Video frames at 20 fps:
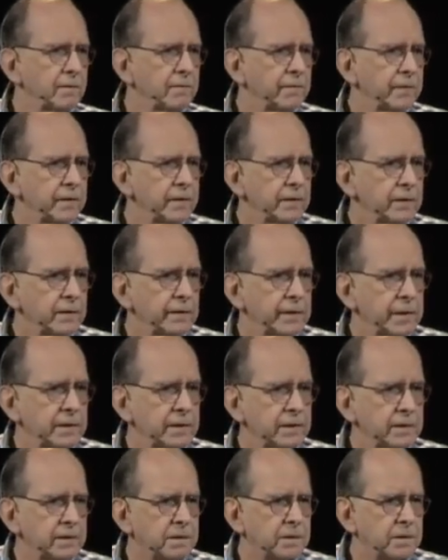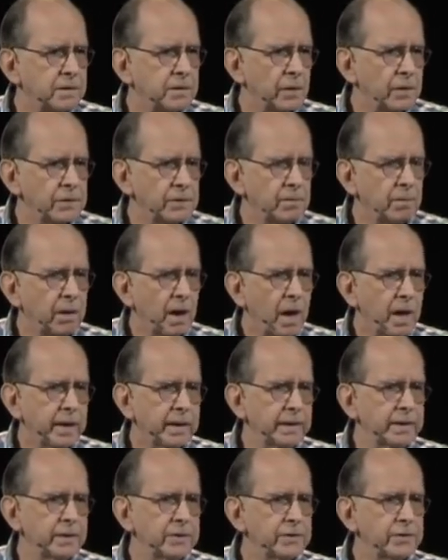field that starts
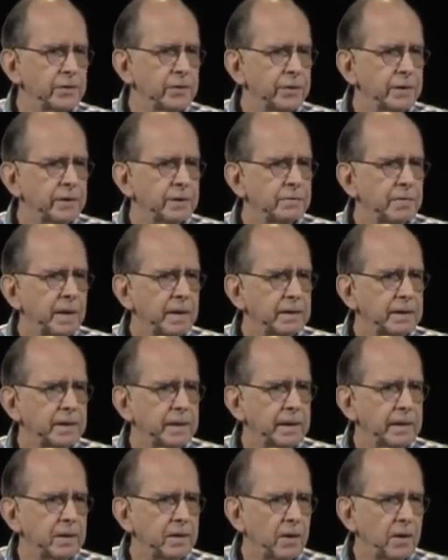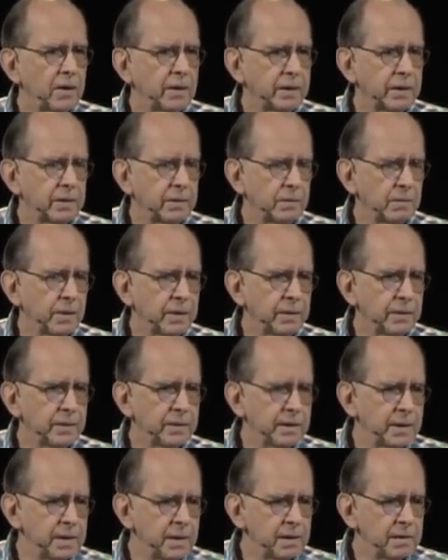blocking the circuit by getting caught in one of the
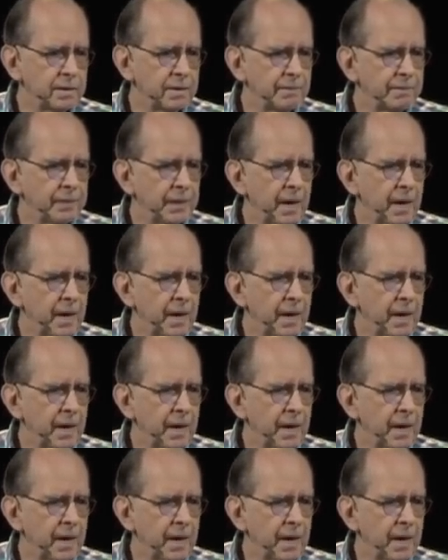teeth.